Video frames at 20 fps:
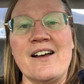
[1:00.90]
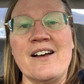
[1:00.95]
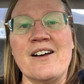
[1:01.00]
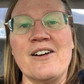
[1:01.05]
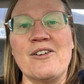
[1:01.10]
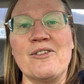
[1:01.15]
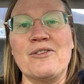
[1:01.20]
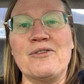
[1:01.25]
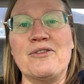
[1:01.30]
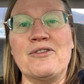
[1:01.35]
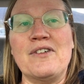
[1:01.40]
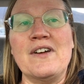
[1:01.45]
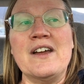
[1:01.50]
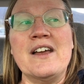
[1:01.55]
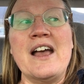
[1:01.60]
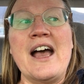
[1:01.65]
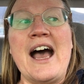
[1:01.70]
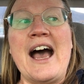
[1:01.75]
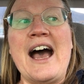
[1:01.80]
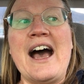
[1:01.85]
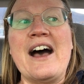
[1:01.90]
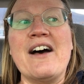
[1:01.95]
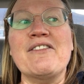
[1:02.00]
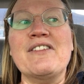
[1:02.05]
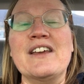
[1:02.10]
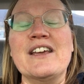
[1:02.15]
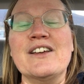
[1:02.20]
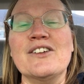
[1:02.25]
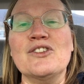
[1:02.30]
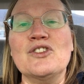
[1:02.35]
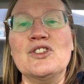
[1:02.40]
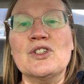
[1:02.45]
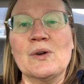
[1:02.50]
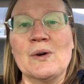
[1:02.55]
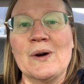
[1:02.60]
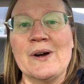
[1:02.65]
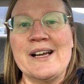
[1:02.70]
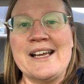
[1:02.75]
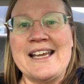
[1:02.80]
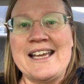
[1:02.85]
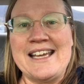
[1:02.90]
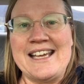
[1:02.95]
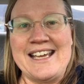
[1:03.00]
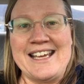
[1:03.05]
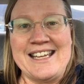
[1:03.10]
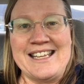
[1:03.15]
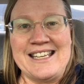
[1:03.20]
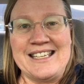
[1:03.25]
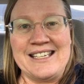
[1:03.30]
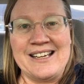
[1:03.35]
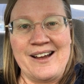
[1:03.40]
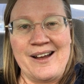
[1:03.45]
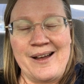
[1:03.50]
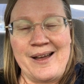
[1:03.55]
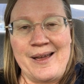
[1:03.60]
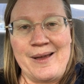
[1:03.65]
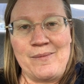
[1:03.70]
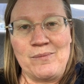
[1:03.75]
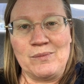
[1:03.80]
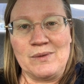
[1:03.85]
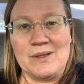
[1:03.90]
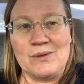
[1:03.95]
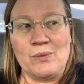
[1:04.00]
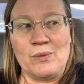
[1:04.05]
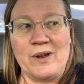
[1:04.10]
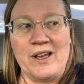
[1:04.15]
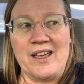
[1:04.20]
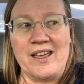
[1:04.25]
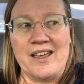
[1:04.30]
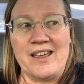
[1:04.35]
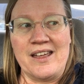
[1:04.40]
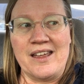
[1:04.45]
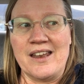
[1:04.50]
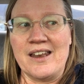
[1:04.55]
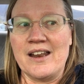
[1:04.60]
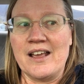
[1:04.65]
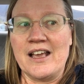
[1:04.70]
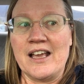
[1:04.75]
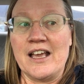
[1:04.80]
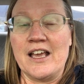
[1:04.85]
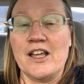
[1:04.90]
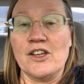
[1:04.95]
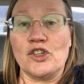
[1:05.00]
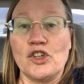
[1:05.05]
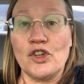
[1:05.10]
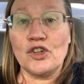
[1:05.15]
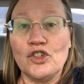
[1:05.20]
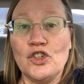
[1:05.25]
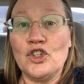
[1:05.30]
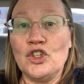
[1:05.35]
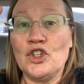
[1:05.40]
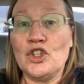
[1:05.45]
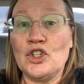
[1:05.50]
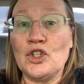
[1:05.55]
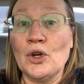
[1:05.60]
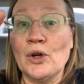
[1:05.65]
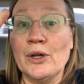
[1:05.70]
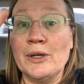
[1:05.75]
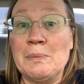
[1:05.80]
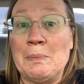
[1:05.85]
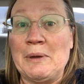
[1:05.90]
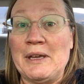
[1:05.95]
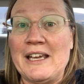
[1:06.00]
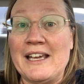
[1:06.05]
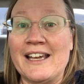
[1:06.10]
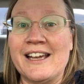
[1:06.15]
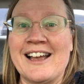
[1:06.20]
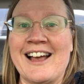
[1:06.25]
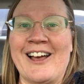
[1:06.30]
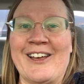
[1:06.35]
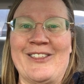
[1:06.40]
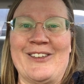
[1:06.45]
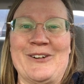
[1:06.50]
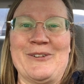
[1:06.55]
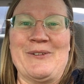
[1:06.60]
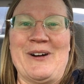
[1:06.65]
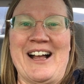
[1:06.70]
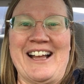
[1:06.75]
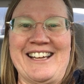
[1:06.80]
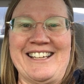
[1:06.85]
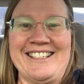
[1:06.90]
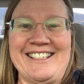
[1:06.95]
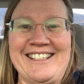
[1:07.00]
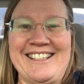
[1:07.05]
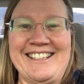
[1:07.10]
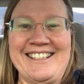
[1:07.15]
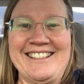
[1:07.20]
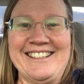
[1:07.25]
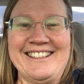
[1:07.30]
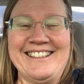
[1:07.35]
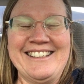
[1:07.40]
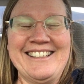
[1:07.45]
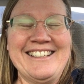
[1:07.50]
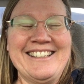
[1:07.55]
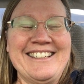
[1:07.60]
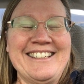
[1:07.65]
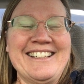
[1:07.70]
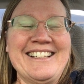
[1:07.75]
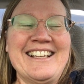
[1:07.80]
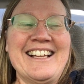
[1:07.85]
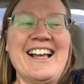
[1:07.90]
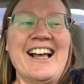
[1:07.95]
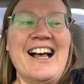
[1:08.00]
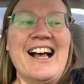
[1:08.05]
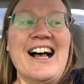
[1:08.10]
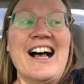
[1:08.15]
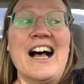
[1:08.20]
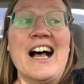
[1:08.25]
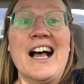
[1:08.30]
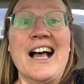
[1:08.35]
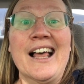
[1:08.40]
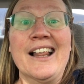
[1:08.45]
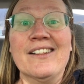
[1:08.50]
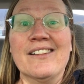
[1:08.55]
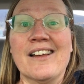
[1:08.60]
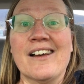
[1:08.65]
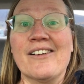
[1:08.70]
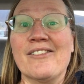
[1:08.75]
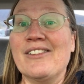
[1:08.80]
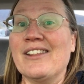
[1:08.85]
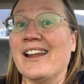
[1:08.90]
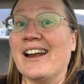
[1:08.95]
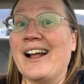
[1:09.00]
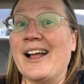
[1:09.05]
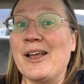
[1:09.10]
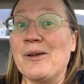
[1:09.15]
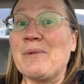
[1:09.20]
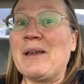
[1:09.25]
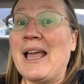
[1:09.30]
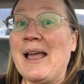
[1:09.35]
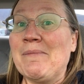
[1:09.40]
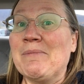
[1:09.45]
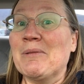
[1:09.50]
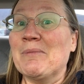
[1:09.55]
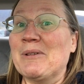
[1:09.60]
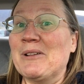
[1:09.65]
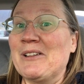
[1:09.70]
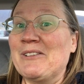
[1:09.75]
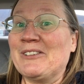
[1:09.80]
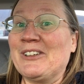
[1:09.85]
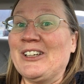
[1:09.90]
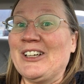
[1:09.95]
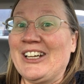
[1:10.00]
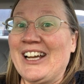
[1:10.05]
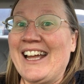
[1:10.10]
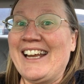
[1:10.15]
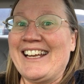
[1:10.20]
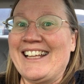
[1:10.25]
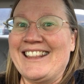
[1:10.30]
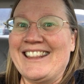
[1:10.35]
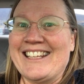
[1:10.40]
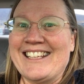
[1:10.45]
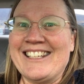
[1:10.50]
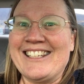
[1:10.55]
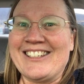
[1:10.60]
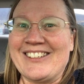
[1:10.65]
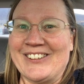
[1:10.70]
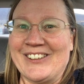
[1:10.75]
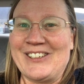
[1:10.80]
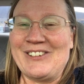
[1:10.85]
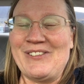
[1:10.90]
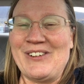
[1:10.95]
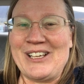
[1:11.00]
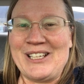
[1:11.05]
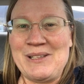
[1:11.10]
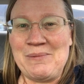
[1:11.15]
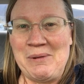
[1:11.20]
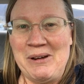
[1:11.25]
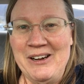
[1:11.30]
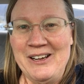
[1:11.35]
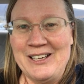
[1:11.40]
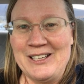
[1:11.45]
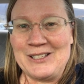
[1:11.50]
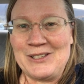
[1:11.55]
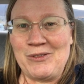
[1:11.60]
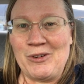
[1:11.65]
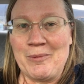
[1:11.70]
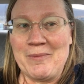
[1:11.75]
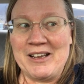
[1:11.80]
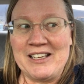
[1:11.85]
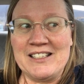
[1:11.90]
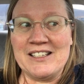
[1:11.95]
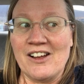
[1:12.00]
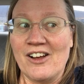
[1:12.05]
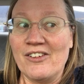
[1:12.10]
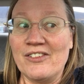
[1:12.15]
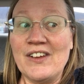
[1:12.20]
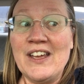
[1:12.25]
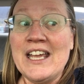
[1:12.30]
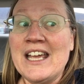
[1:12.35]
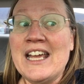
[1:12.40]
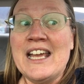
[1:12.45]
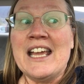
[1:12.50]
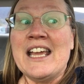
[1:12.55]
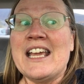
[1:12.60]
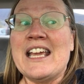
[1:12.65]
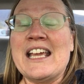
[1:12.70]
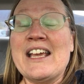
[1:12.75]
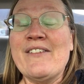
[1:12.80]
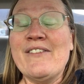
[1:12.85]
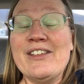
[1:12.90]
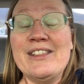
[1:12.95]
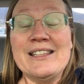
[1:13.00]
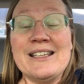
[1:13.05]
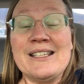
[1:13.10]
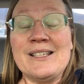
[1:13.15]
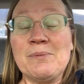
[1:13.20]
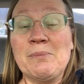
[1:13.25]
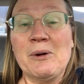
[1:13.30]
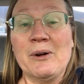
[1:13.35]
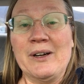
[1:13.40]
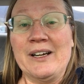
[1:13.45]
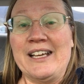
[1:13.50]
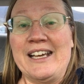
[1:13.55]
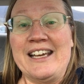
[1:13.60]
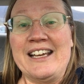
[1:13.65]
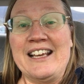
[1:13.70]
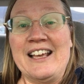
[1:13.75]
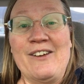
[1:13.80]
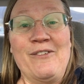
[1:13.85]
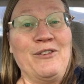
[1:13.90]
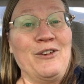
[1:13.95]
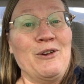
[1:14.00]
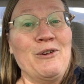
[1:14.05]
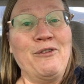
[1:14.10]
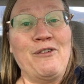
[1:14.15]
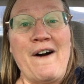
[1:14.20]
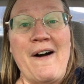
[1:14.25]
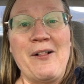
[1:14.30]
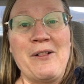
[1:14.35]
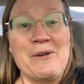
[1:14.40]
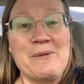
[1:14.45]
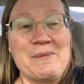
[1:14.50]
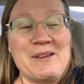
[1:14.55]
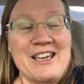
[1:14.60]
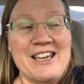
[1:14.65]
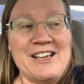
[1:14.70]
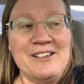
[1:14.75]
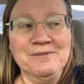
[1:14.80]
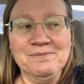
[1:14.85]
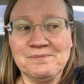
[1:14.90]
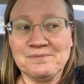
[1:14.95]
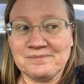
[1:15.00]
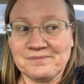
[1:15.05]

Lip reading: of having joy in times when it should be otherwise. I love that I am capable of creating this sort of experience for myself. Even this morning, if you follow me,